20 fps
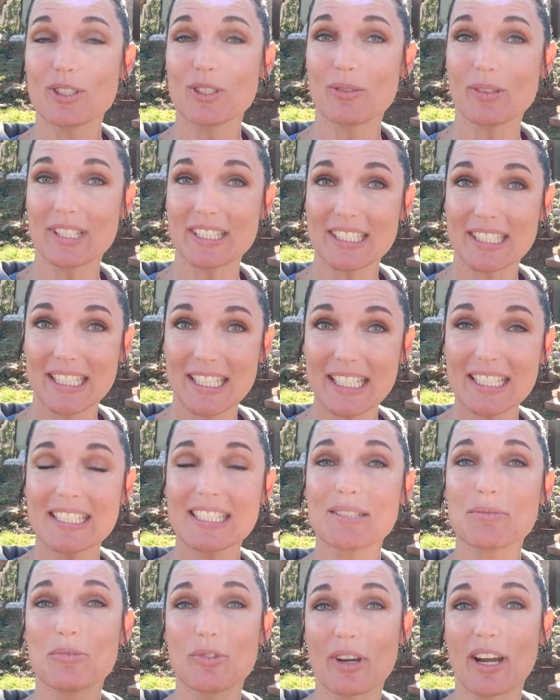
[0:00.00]
So let's get
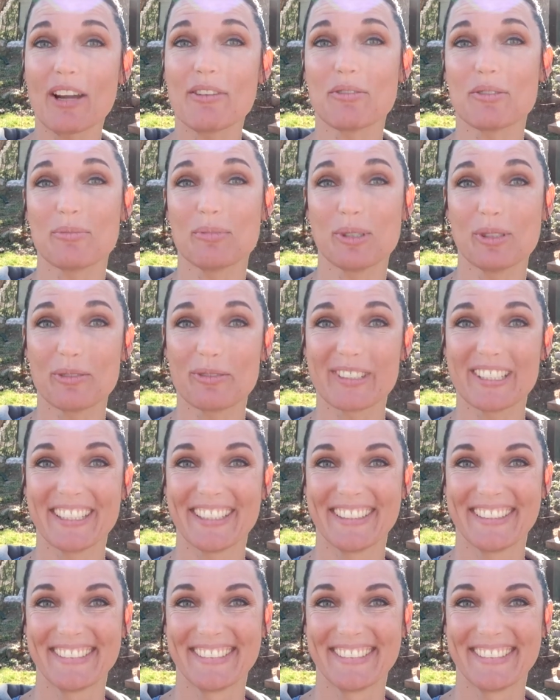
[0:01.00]
some gravel moved.